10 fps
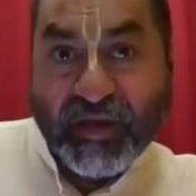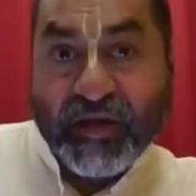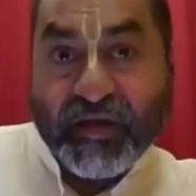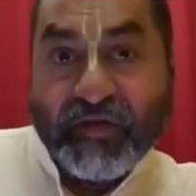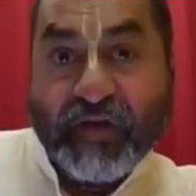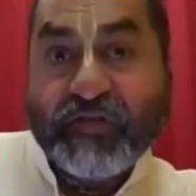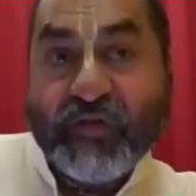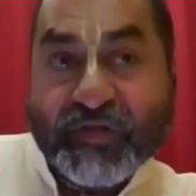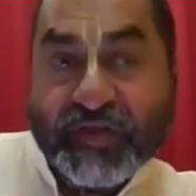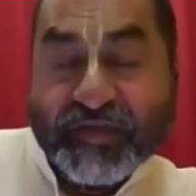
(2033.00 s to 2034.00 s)
There is
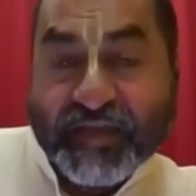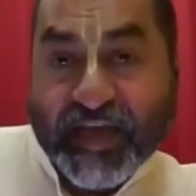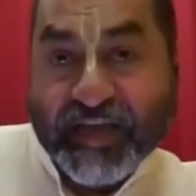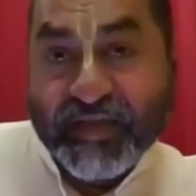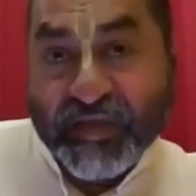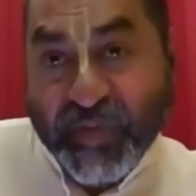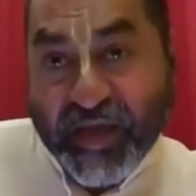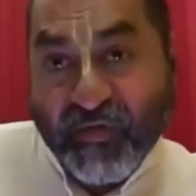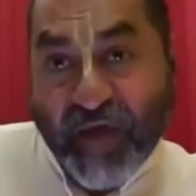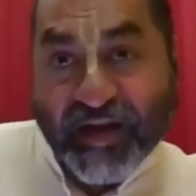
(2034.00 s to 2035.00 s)
no such thing as this
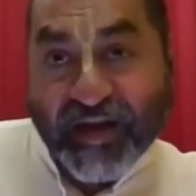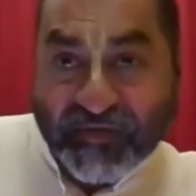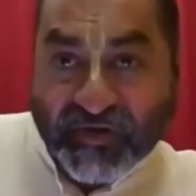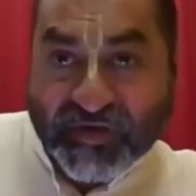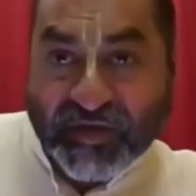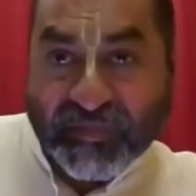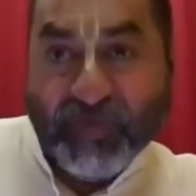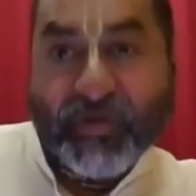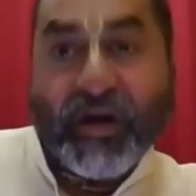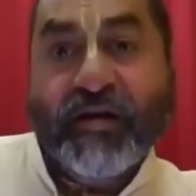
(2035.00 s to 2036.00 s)
being relative to something.
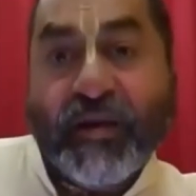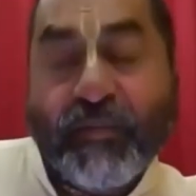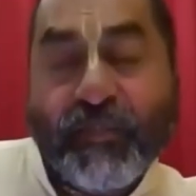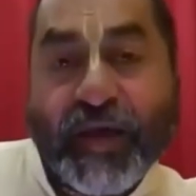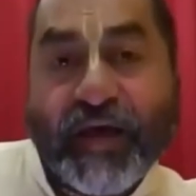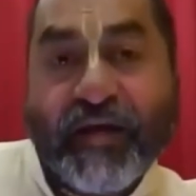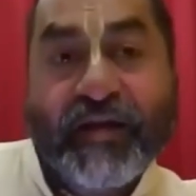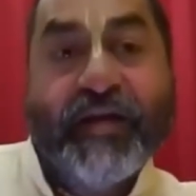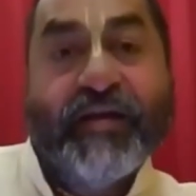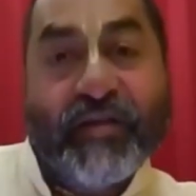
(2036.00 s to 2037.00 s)
You can't compare
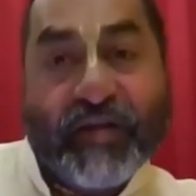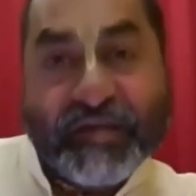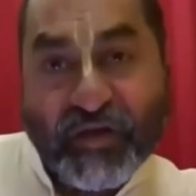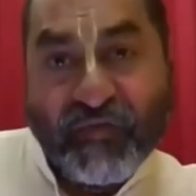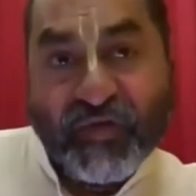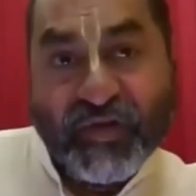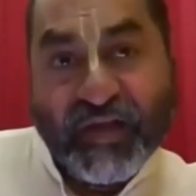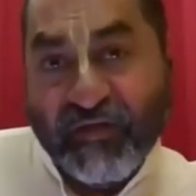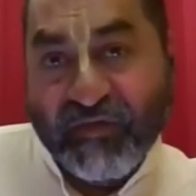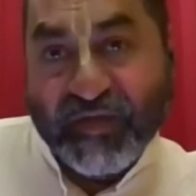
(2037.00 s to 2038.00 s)
the rasa of
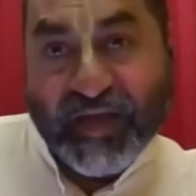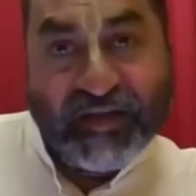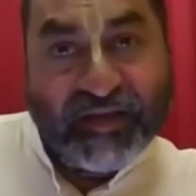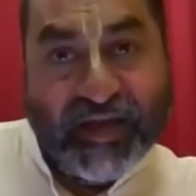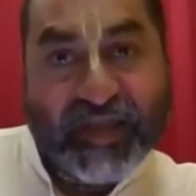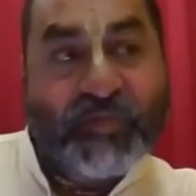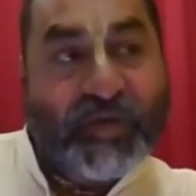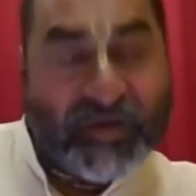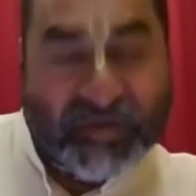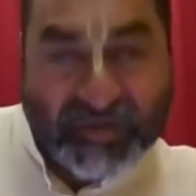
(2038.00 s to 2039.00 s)
Vrindavan with anything else
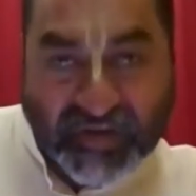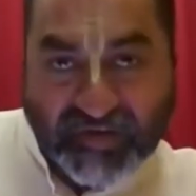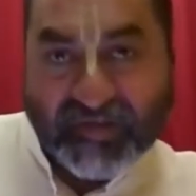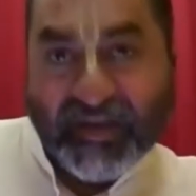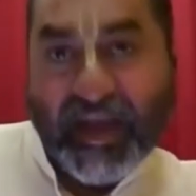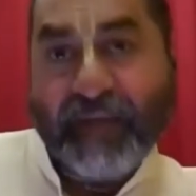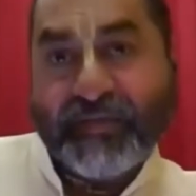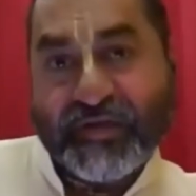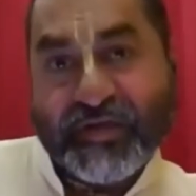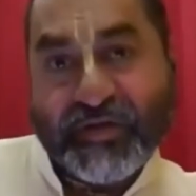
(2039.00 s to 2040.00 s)
because this is the
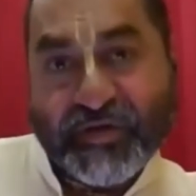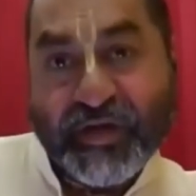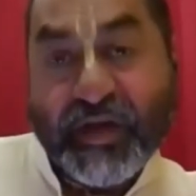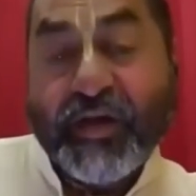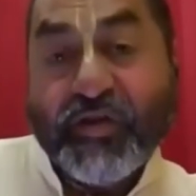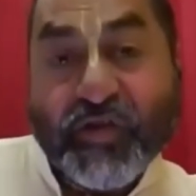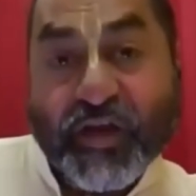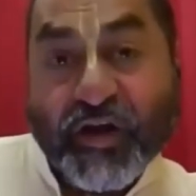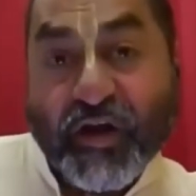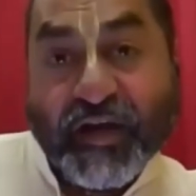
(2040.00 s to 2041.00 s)
absolute. You
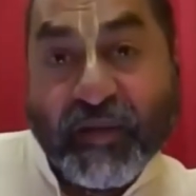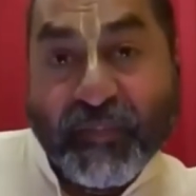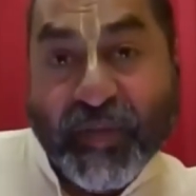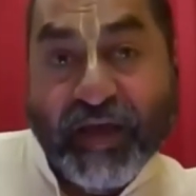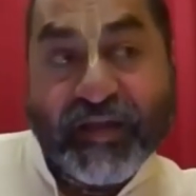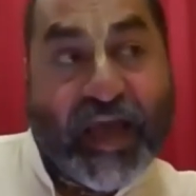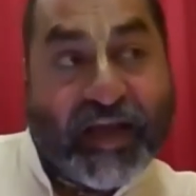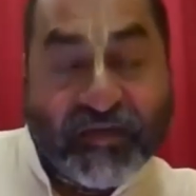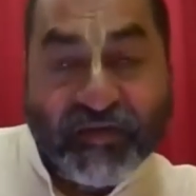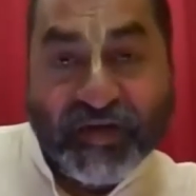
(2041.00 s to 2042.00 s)
cannot compare the
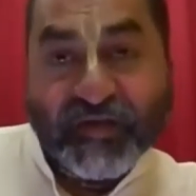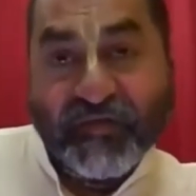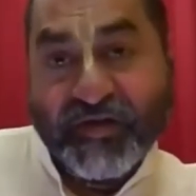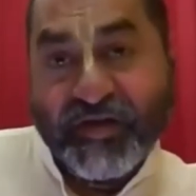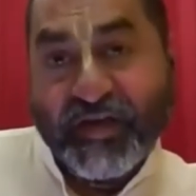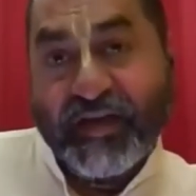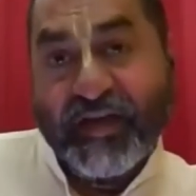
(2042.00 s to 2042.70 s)
activities of Krishna here in